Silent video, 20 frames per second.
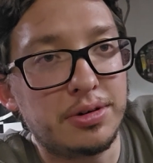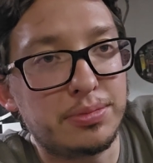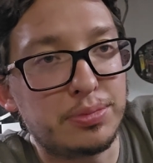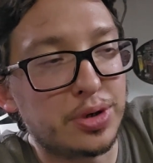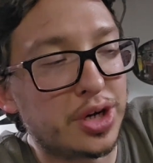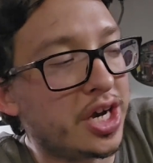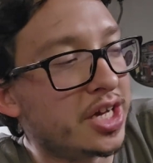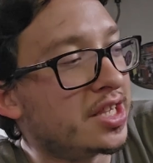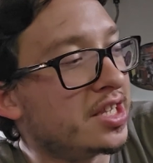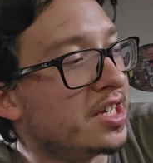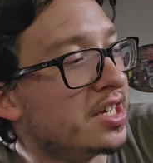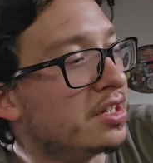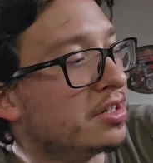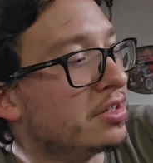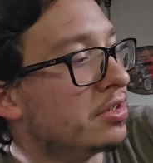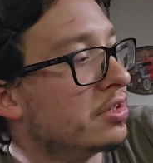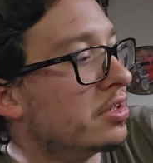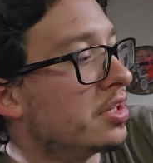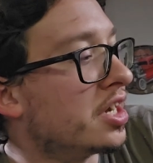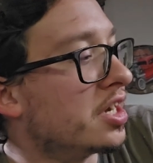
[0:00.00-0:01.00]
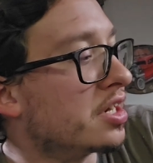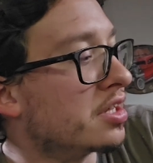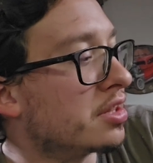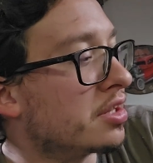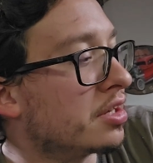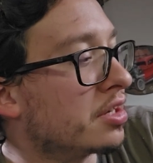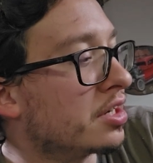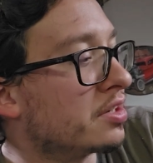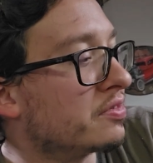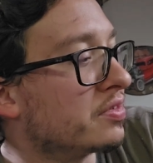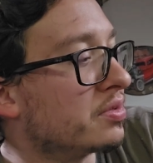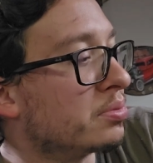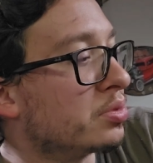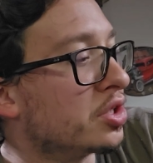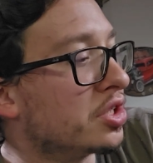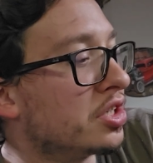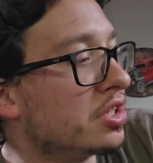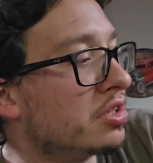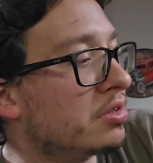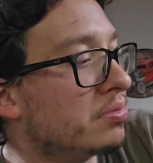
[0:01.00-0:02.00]
But at the end of the day, I think
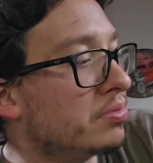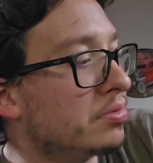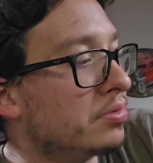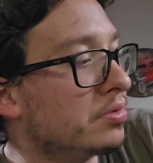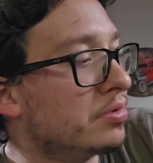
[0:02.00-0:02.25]
everybody